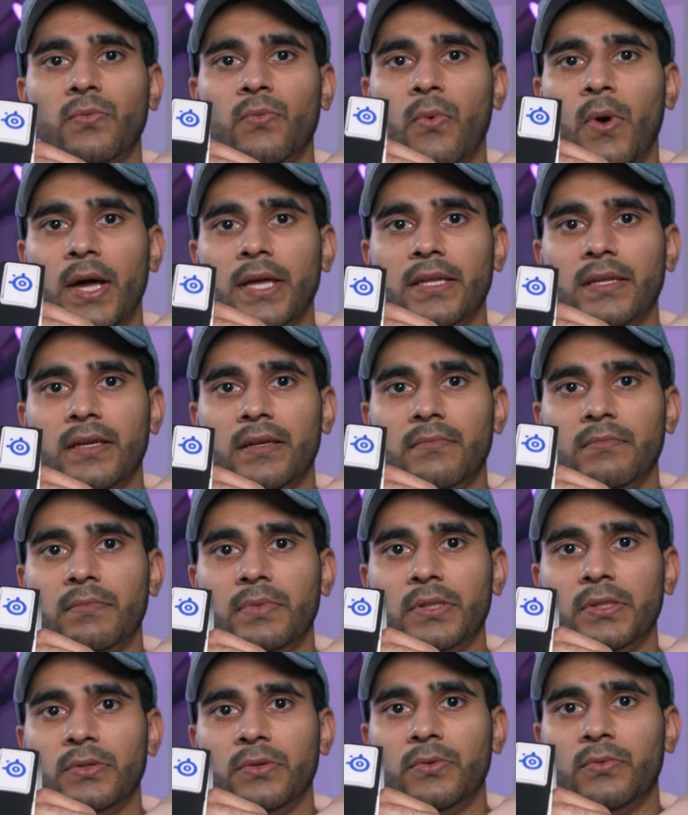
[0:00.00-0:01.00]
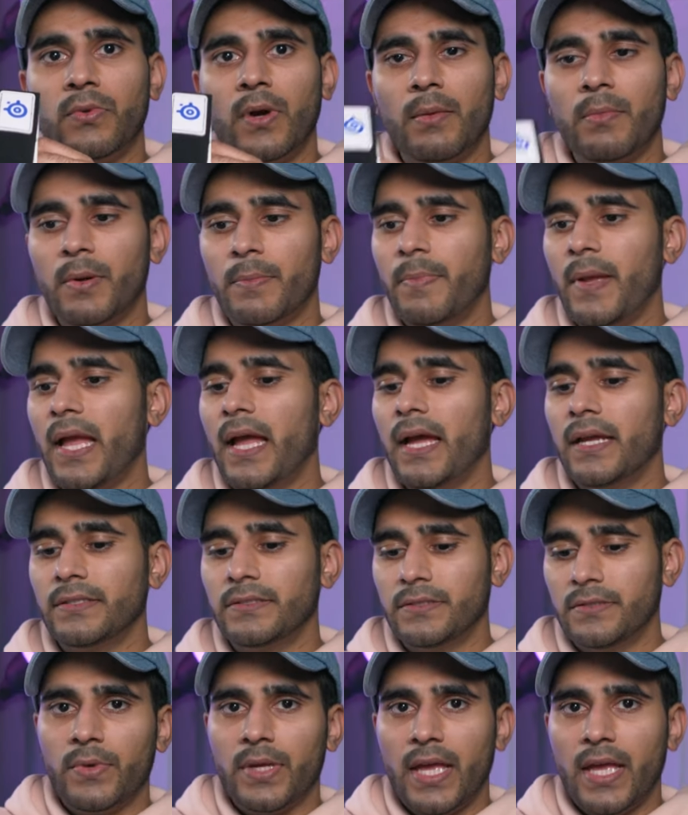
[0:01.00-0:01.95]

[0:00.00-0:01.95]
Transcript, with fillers: white and blue rubber patch,